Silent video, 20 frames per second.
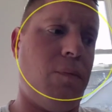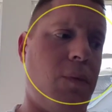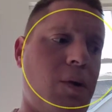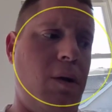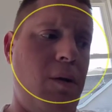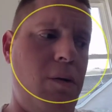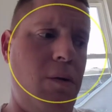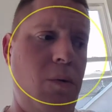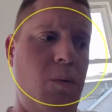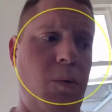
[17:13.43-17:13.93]

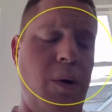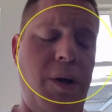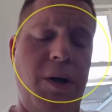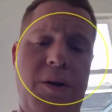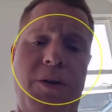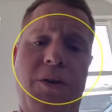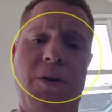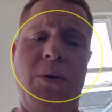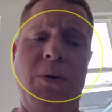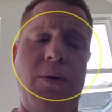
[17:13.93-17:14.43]
what you
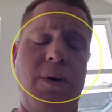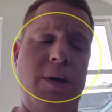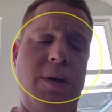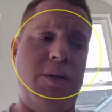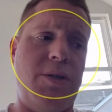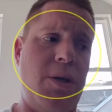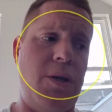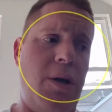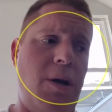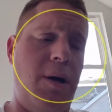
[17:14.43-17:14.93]
do is
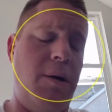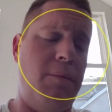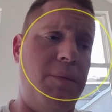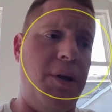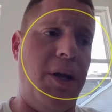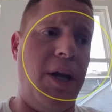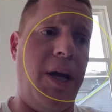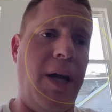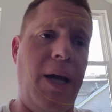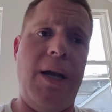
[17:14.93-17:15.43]
you
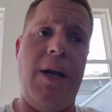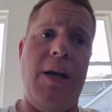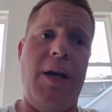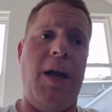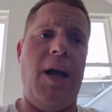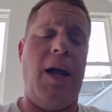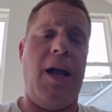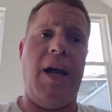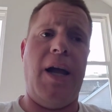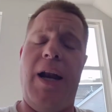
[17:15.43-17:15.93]
get
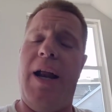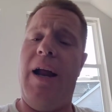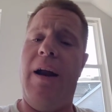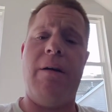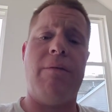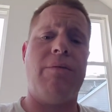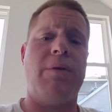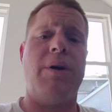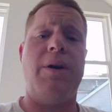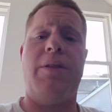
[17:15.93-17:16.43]

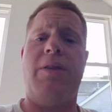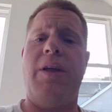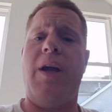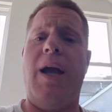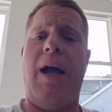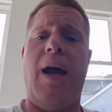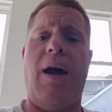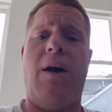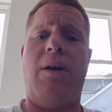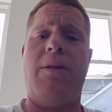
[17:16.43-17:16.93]
everything
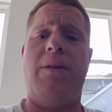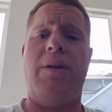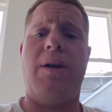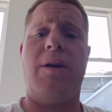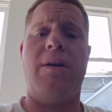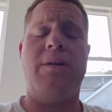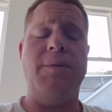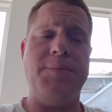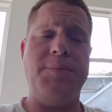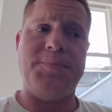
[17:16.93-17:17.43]
out of there
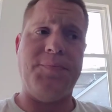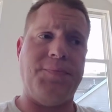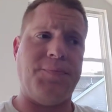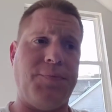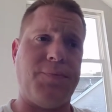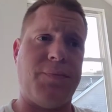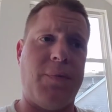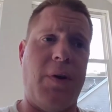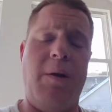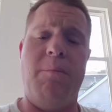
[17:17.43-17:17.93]

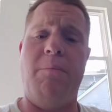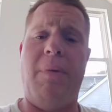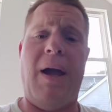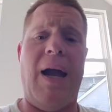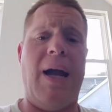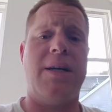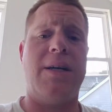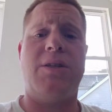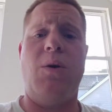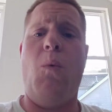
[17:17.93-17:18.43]
back
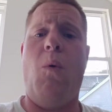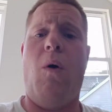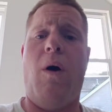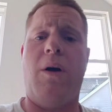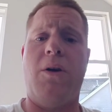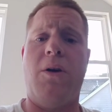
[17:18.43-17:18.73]
to water.